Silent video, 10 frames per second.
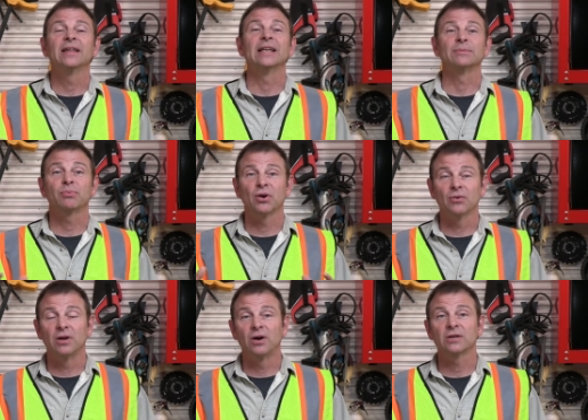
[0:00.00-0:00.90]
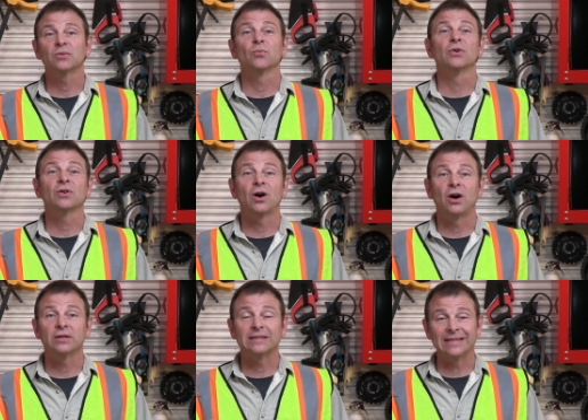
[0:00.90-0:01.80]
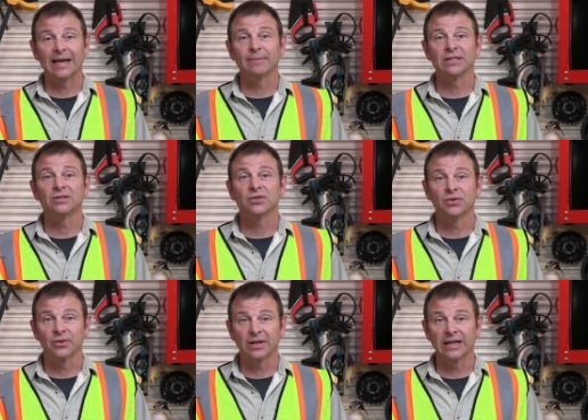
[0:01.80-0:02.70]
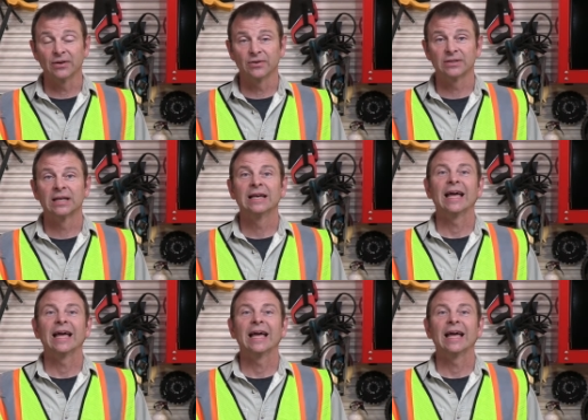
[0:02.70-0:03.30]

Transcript: that's prolonged will cause damage to your ears,